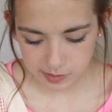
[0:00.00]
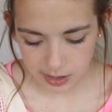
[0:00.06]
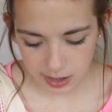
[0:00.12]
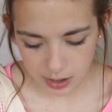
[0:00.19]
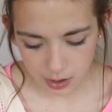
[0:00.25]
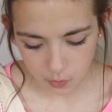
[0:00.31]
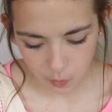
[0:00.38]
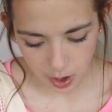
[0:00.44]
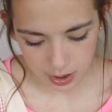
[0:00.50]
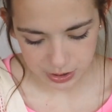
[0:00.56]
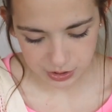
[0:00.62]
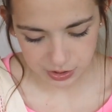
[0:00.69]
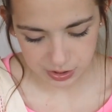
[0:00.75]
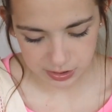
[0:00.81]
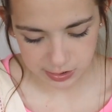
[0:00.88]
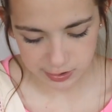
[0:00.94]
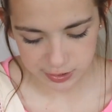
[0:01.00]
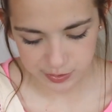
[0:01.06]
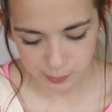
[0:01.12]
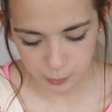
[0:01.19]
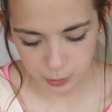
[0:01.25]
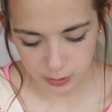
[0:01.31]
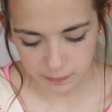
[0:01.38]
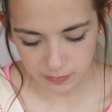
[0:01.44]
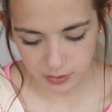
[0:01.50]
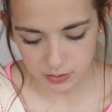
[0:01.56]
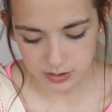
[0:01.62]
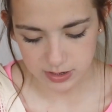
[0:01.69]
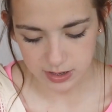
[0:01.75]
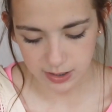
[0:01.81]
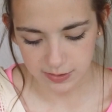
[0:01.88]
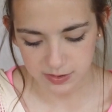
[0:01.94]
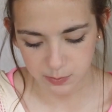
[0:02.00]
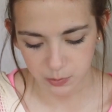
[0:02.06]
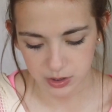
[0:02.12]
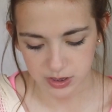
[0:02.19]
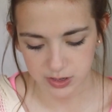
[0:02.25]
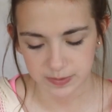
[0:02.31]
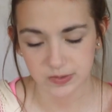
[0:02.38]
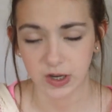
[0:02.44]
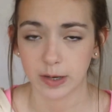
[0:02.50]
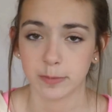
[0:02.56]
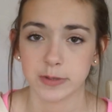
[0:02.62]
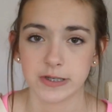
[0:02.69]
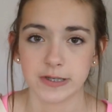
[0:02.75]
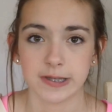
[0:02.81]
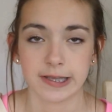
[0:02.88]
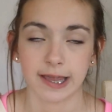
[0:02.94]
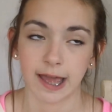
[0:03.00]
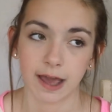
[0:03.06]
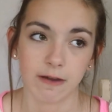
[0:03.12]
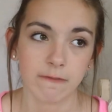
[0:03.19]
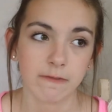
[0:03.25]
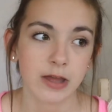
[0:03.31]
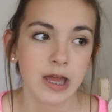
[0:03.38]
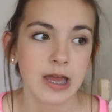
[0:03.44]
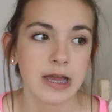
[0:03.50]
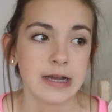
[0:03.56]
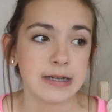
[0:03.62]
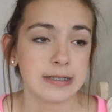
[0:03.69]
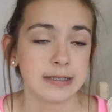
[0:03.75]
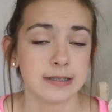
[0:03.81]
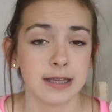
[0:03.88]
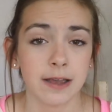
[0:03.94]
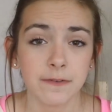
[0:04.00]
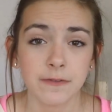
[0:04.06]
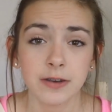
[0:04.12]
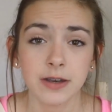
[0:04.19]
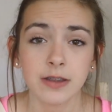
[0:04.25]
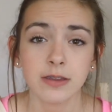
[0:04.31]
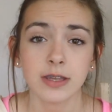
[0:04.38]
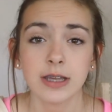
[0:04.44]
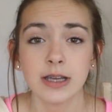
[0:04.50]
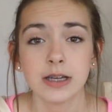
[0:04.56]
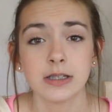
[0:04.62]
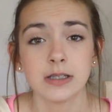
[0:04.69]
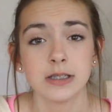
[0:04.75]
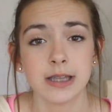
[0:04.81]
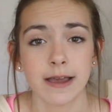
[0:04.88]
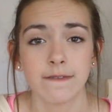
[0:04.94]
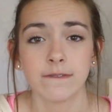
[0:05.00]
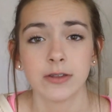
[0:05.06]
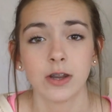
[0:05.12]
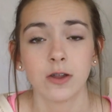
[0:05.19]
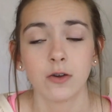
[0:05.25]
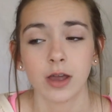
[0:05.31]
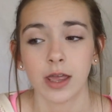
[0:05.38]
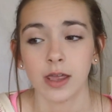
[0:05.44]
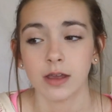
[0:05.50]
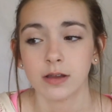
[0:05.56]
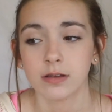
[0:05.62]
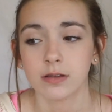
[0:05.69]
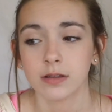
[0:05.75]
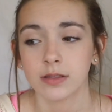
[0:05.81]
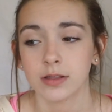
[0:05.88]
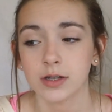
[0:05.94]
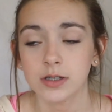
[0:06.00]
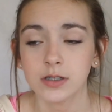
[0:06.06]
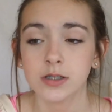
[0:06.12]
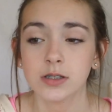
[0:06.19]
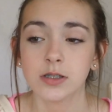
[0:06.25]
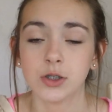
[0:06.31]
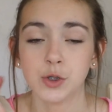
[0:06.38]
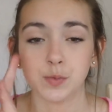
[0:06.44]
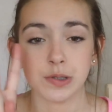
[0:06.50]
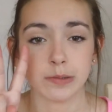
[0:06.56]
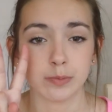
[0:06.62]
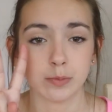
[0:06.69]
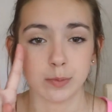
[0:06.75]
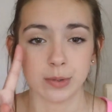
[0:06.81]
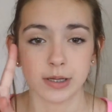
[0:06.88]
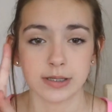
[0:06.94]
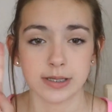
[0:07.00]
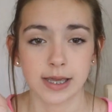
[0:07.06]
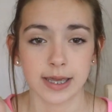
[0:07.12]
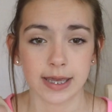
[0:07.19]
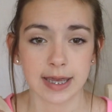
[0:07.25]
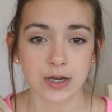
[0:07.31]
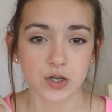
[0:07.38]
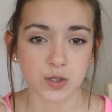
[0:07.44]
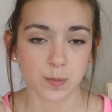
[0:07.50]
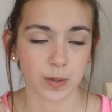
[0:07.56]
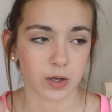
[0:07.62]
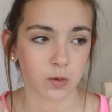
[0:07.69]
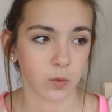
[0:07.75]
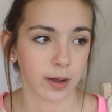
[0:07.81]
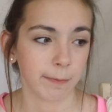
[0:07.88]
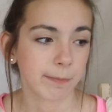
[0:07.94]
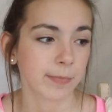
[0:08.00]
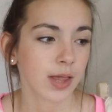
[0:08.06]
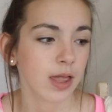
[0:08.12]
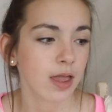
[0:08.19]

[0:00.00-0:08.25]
that you watch who deserves more views / more subscribers than they have. Okay, there's two people because I can't just pick one.